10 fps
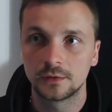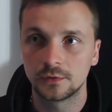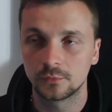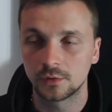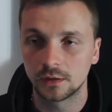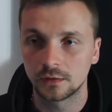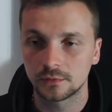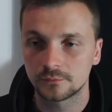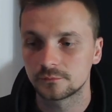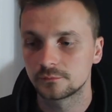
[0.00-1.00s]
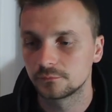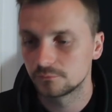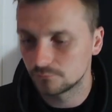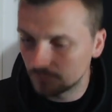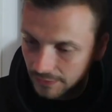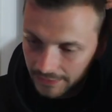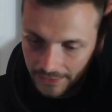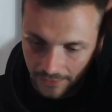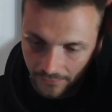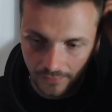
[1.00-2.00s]
Nuno
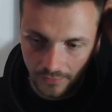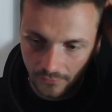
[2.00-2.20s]
link, haven't they?